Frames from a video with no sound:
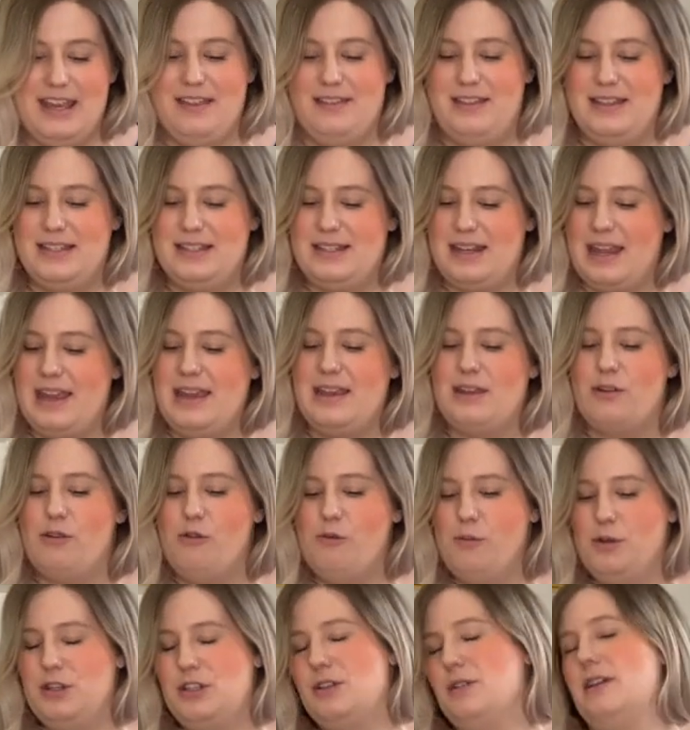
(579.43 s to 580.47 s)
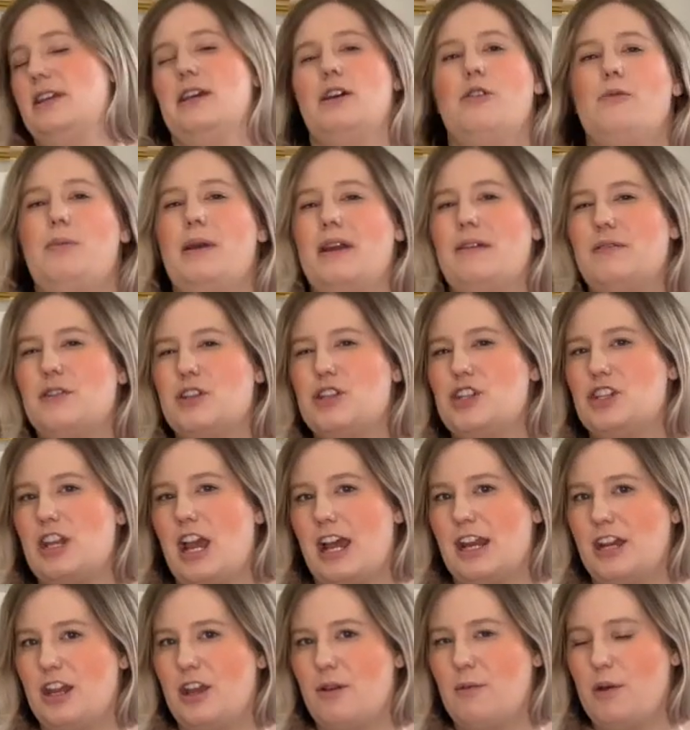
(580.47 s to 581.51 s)
There's like almost a little bit of a
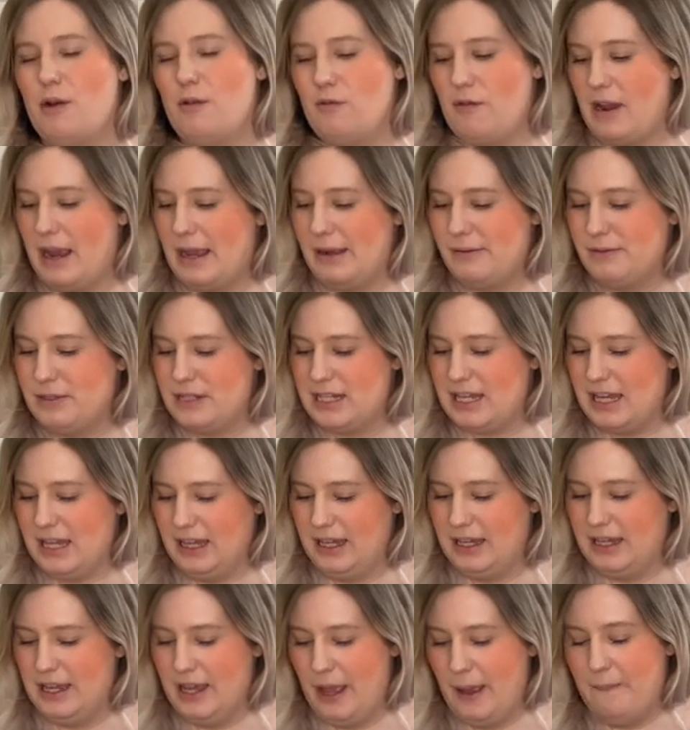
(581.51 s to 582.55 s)
shadow around it.